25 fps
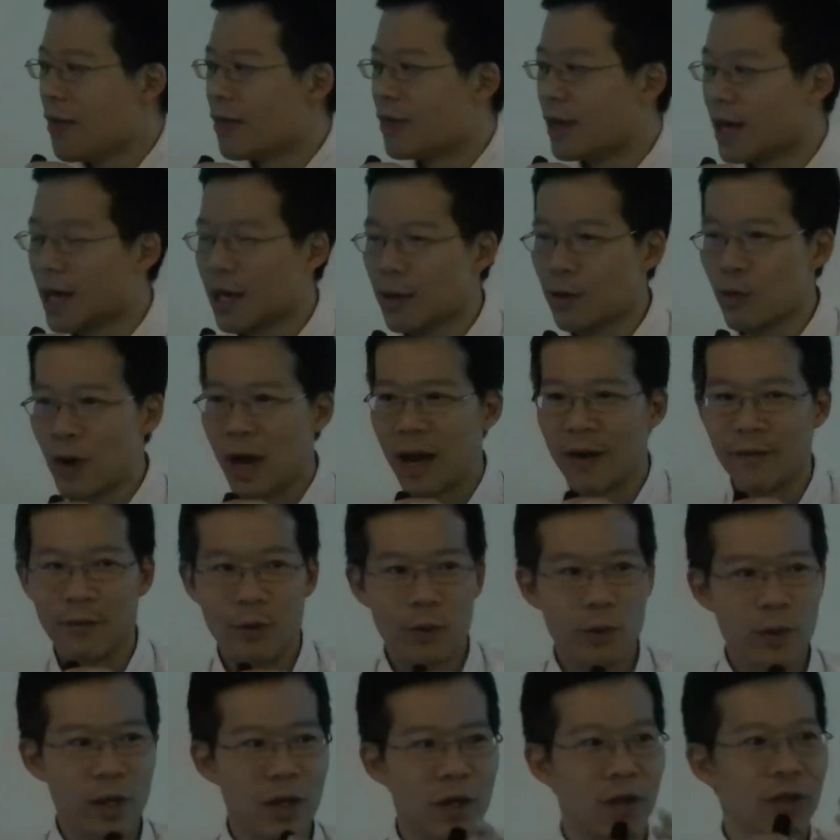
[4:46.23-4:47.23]
Then we have
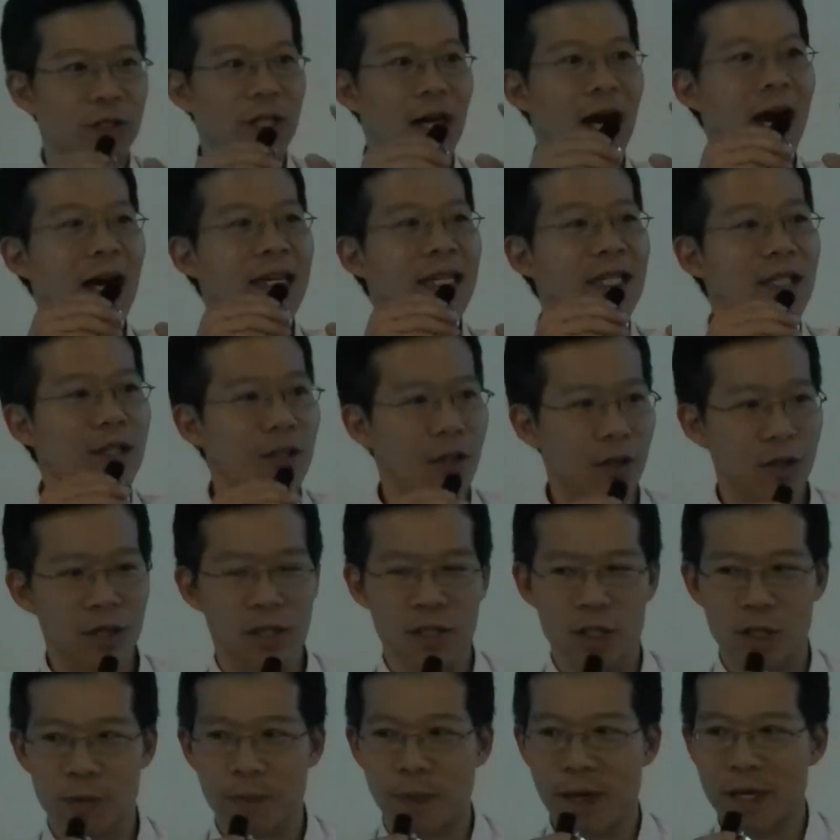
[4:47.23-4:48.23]
what we call the IE
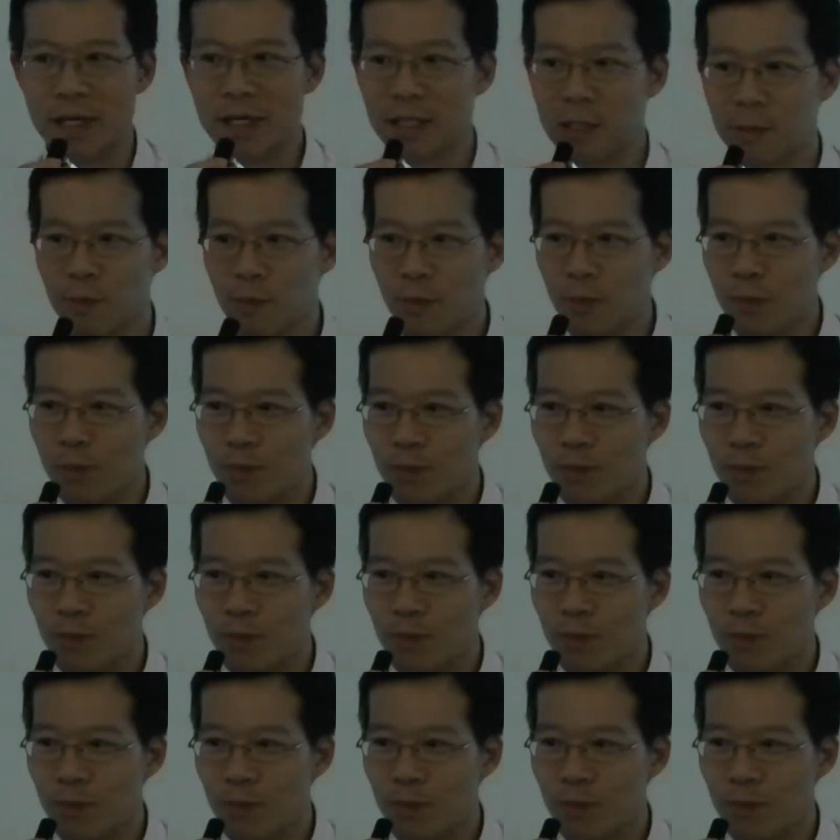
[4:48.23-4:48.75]
knowledge base,